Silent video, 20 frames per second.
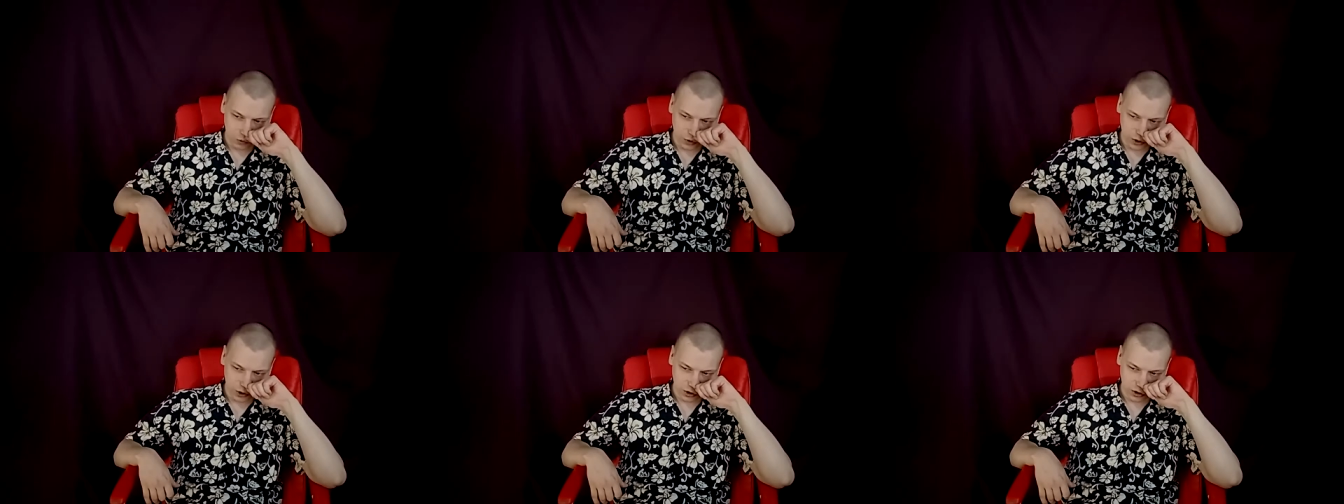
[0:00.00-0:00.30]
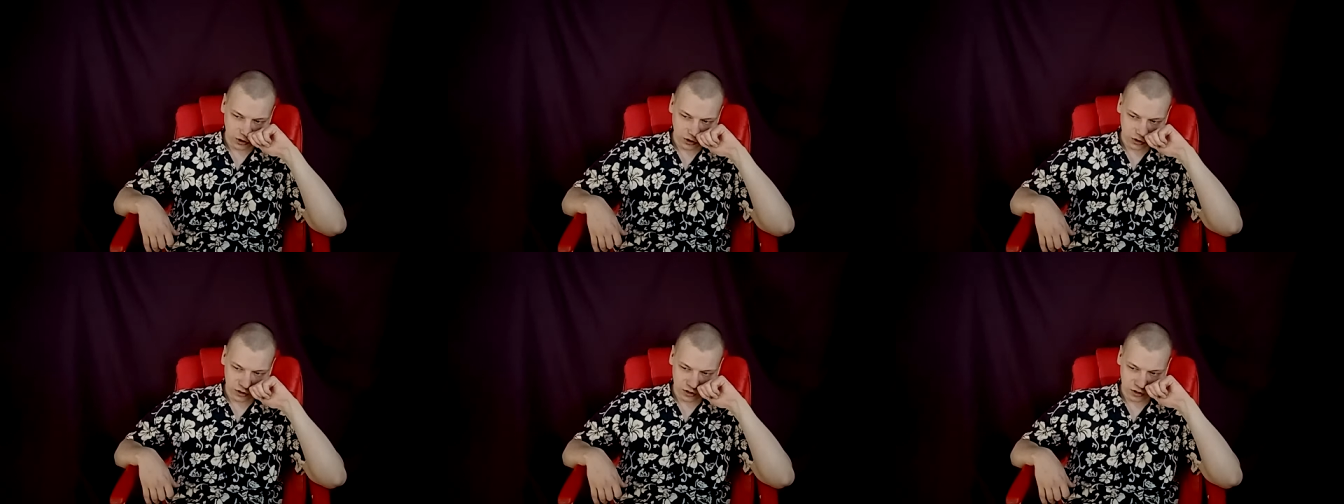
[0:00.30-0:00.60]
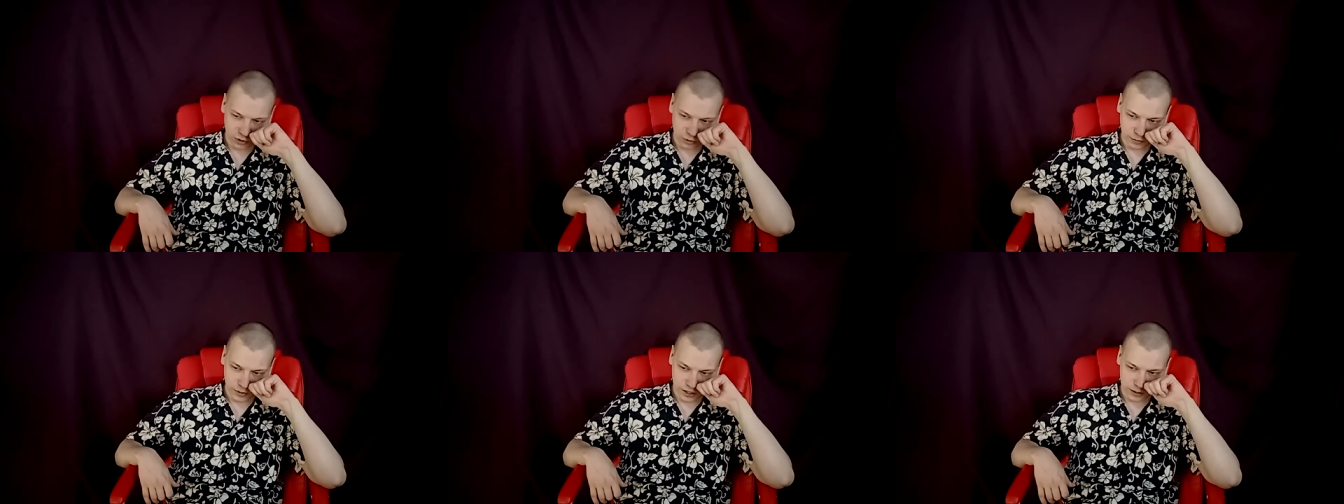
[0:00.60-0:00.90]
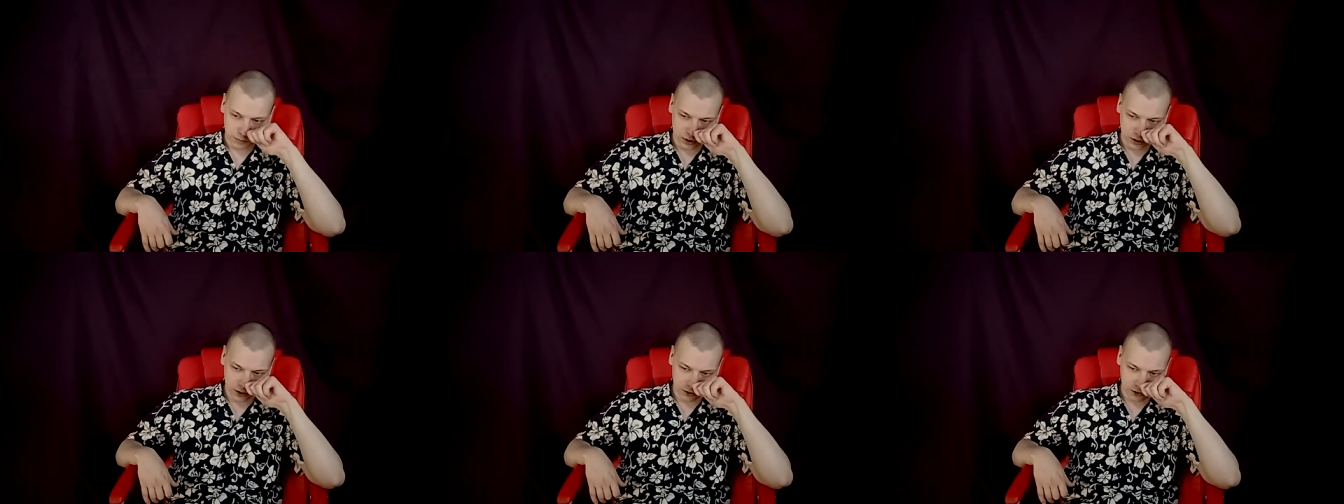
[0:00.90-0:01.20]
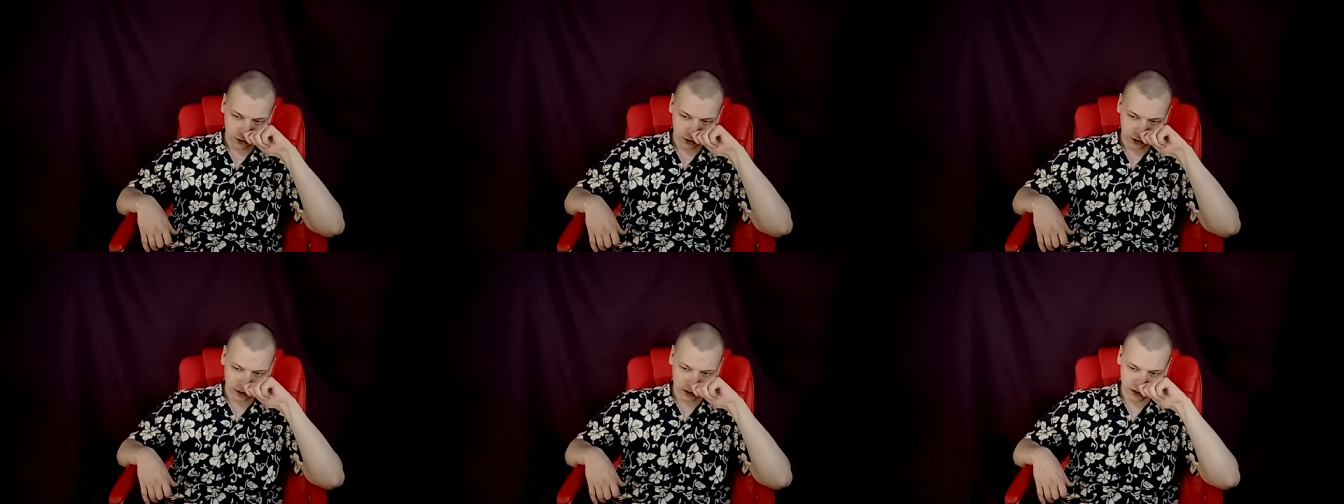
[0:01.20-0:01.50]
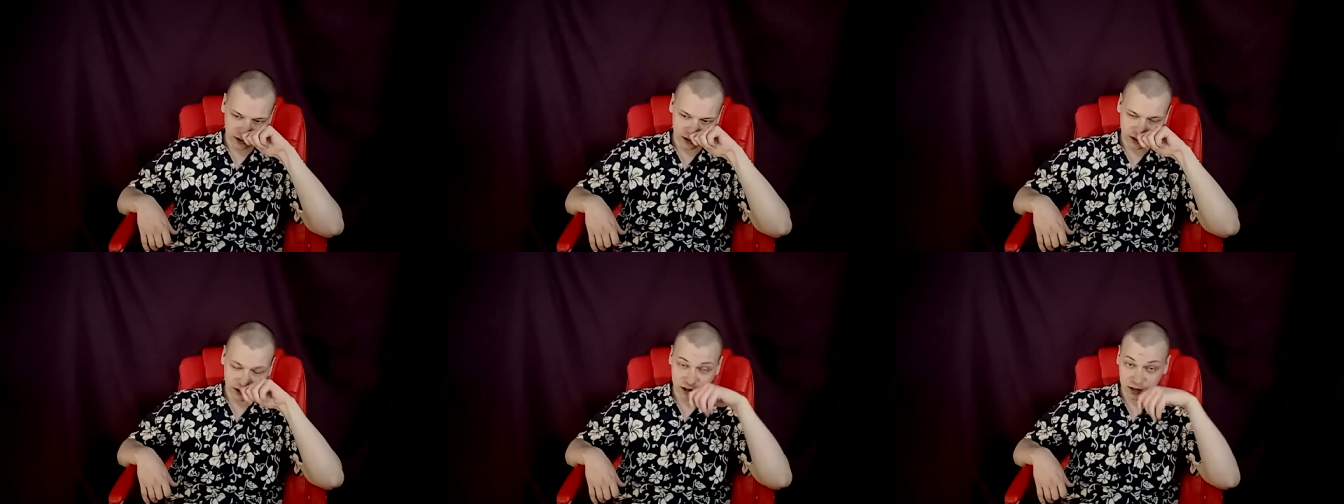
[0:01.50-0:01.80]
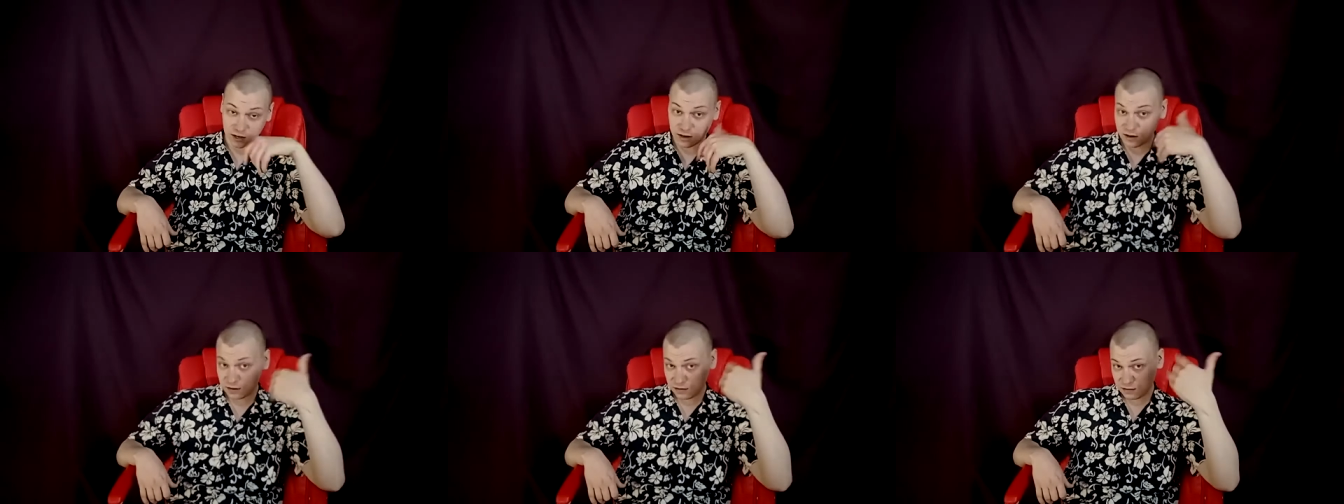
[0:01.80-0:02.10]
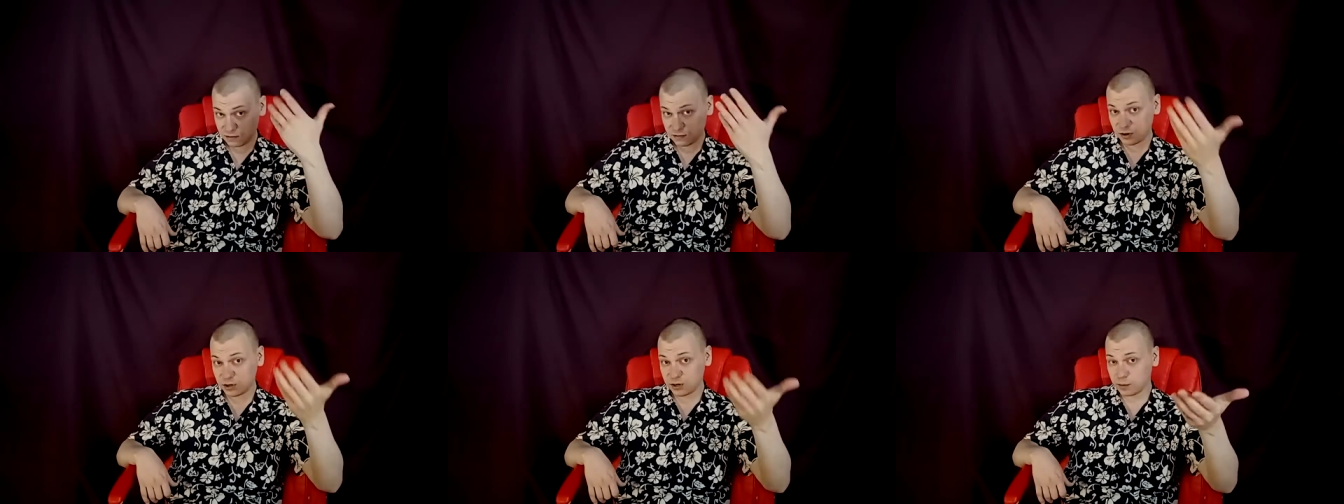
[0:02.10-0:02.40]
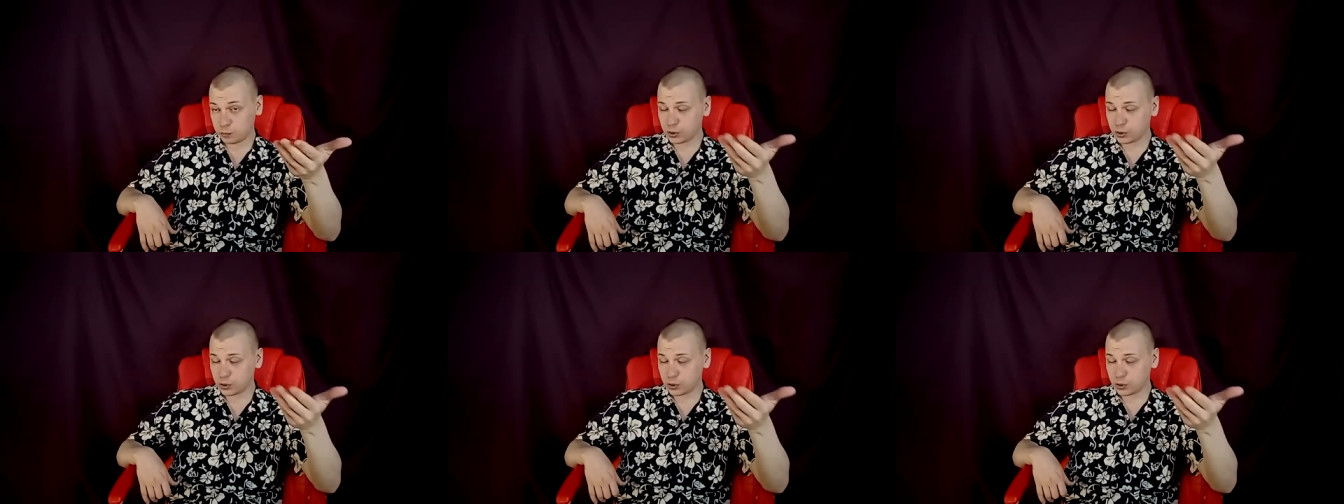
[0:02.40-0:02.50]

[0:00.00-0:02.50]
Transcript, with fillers: which uh, you might be interested in, again,